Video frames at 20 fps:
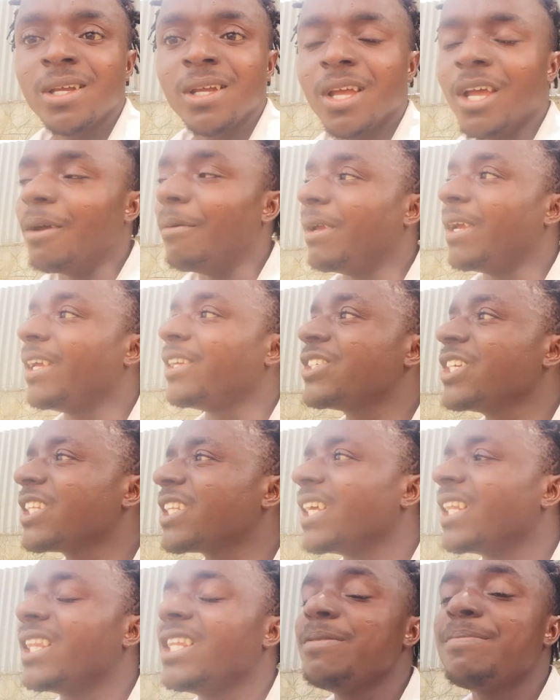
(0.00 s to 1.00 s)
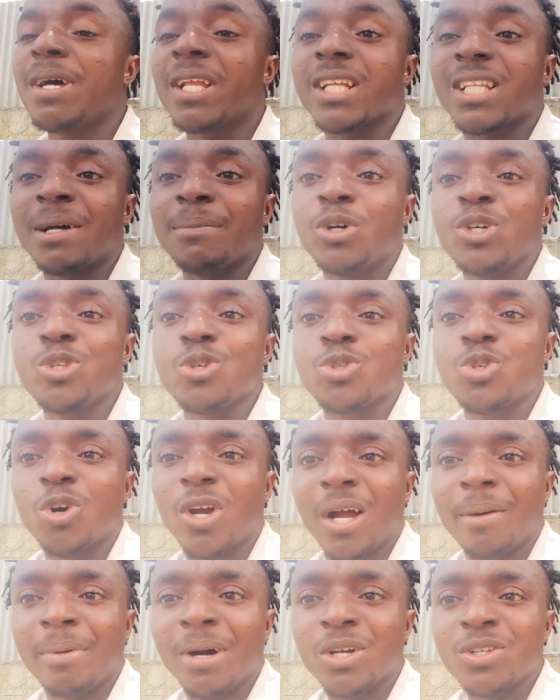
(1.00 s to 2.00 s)
Is it in Libya that I'm going to
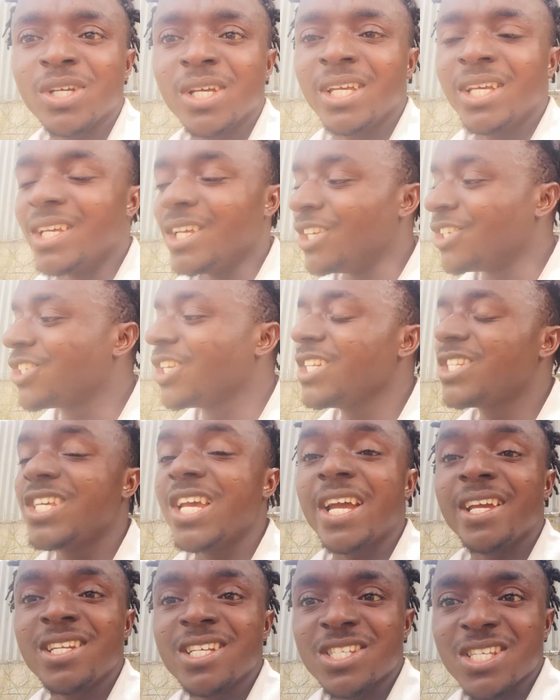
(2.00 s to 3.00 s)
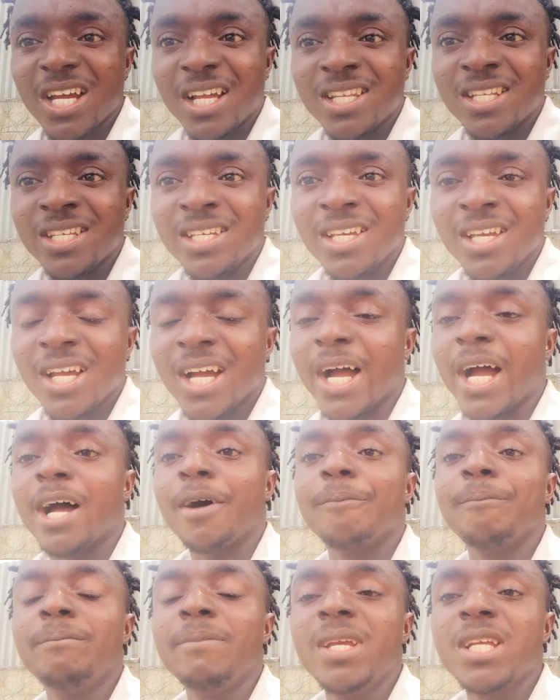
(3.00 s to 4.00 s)
talk about? Is it here in Italy? I
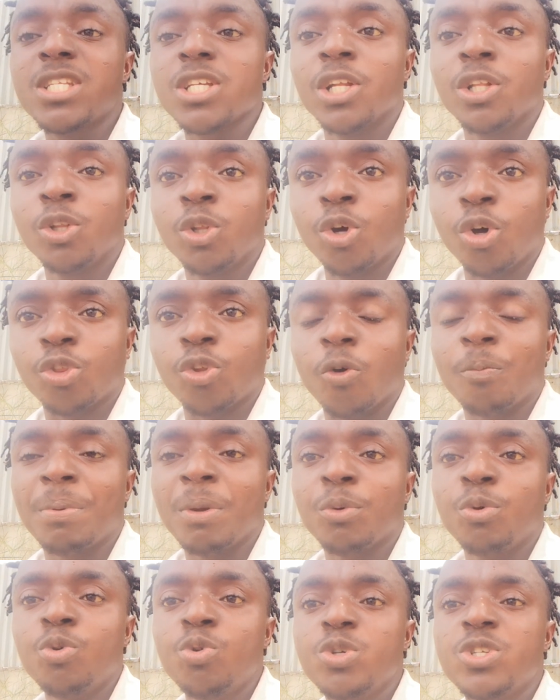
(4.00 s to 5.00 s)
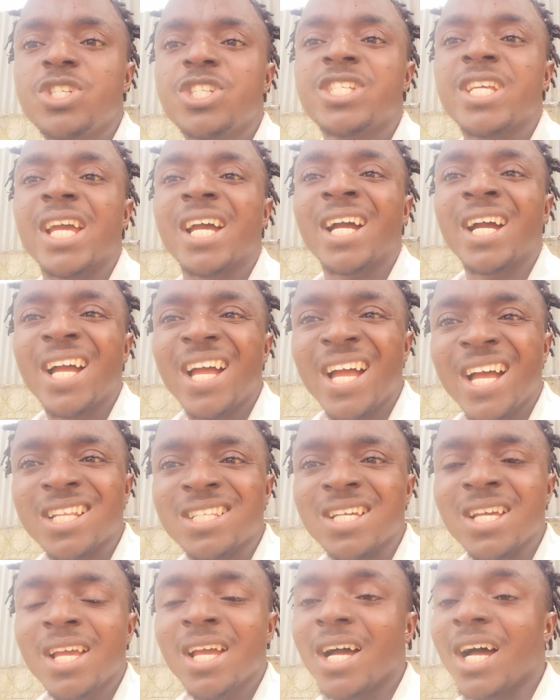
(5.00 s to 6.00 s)
have met a lot of people whose their
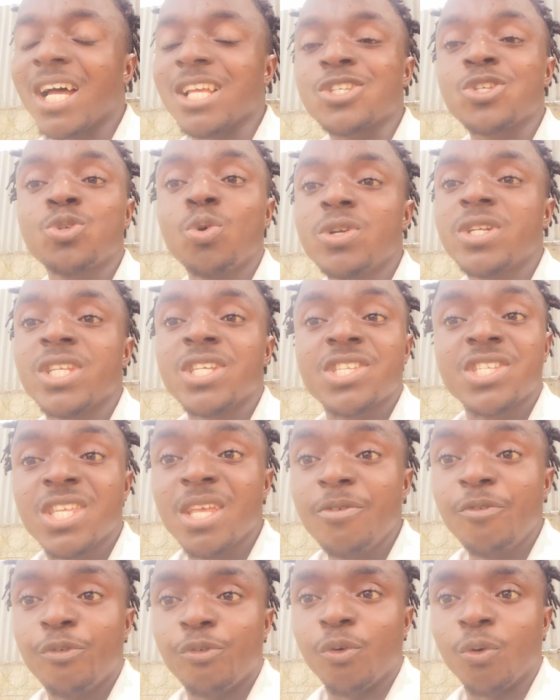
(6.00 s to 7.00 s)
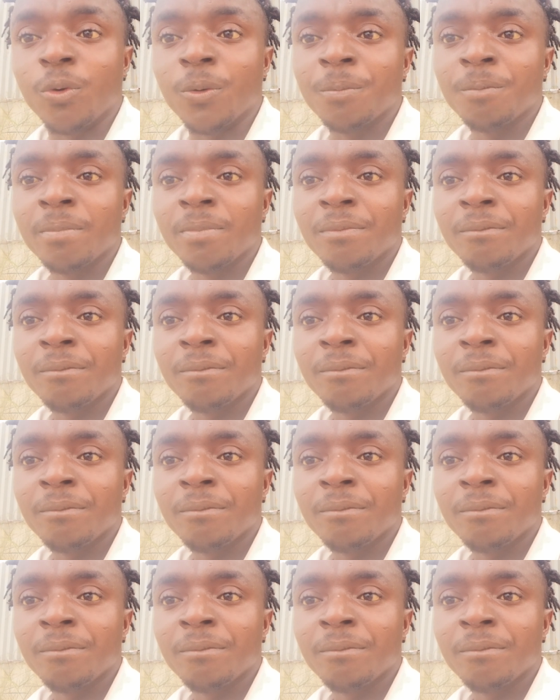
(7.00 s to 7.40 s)
heart are so deceitful.